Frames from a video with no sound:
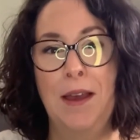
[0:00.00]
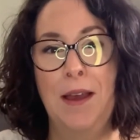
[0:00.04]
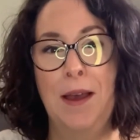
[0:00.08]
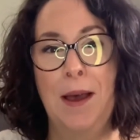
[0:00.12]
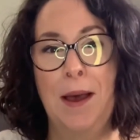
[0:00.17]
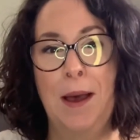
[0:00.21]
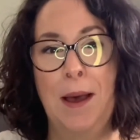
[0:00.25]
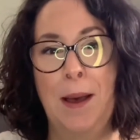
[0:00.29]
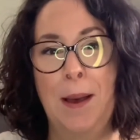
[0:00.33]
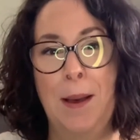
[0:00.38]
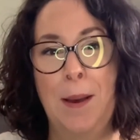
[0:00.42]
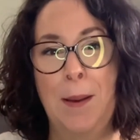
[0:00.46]

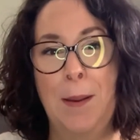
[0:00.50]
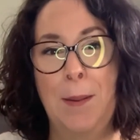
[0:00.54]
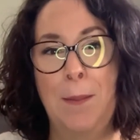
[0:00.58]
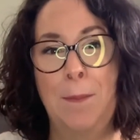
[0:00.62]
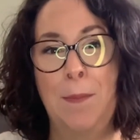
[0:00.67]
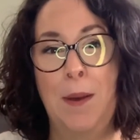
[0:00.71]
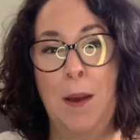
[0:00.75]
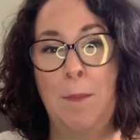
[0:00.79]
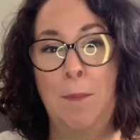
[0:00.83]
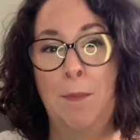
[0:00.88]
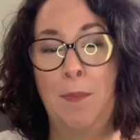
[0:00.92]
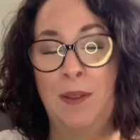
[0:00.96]
um,
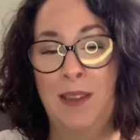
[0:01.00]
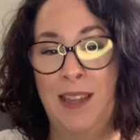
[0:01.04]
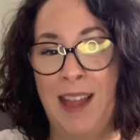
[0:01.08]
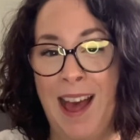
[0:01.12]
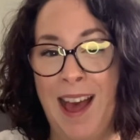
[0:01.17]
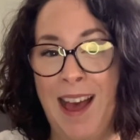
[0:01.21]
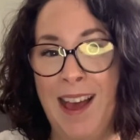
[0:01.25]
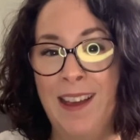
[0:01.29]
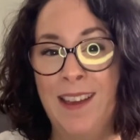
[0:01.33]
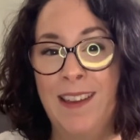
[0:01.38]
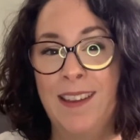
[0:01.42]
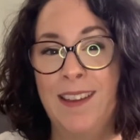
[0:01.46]

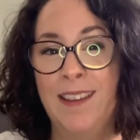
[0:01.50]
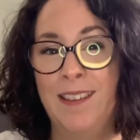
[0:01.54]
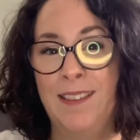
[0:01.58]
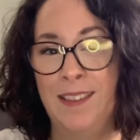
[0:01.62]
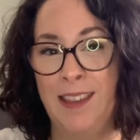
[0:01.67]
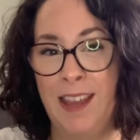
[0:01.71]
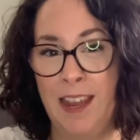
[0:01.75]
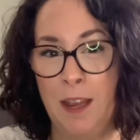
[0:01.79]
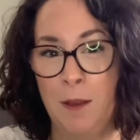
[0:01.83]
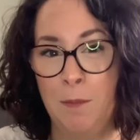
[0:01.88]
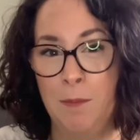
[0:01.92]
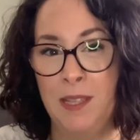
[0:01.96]
black
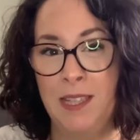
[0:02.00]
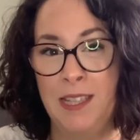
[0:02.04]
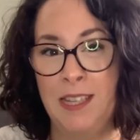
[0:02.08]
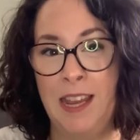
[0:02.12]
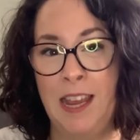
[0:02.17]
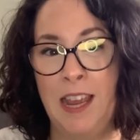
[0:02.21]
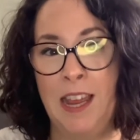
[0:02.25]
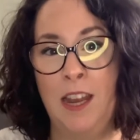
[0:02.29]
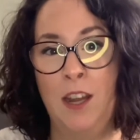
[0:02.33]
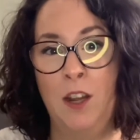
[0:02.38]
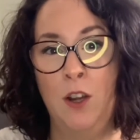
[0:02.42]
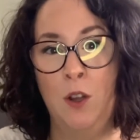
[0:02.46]

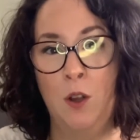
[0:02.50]
lambskin,